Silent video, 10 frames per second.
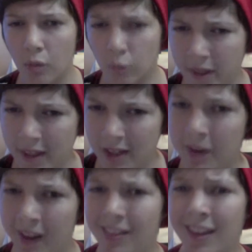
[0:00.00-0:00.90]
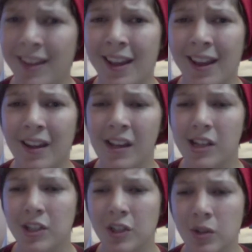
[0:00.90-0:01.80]
really quick thinking
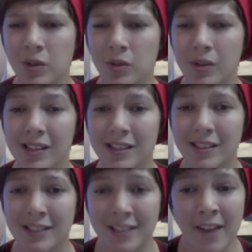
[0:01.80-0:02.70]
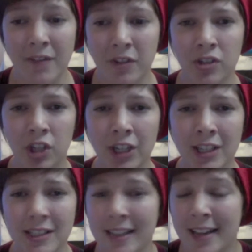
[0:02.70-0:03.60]
to save the
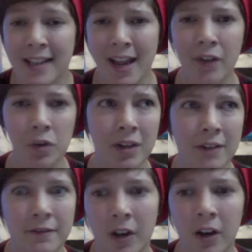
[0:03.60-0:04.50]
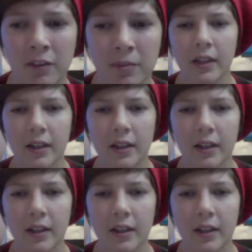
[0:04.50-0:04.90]
circus and everyone involved.